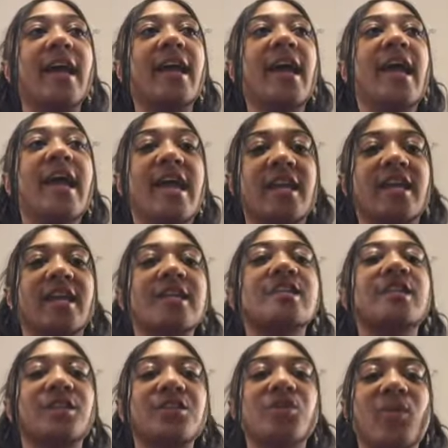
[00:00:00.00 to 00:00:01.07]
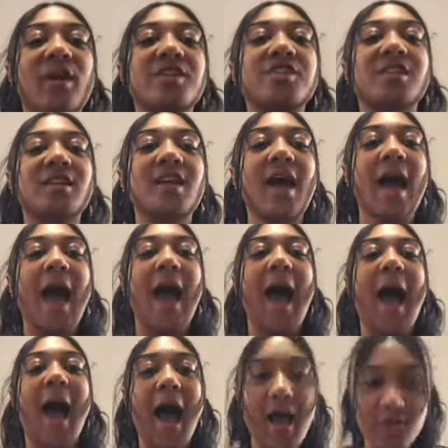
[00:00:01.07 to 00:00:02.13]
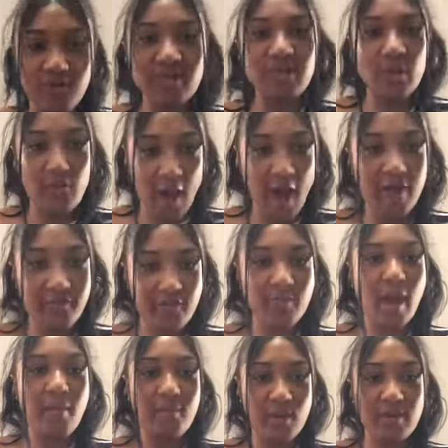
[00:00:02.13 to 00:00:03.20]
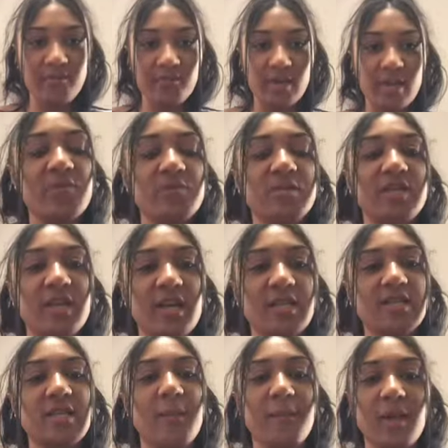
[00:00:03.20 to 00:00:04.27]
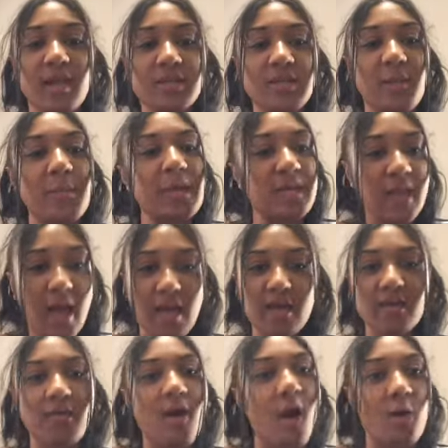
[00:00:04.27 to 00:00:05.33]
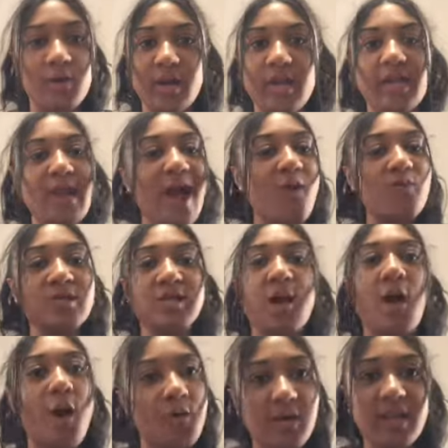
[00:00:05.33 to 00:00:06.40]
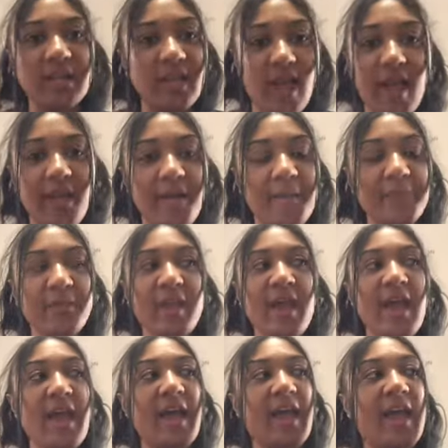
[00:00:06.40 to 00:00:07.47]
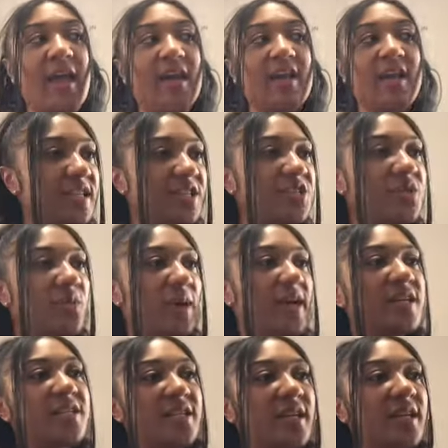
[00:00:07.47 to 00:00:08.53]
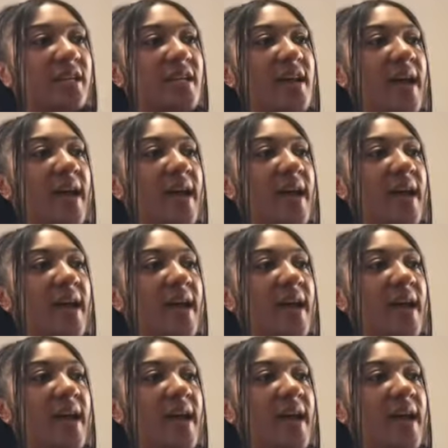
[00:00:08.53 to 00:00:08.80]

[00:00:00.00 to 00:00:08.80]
in this situation, I was the rock for my boyfriend. He was looking to me to be like on it, and I was on it. Like, and situation,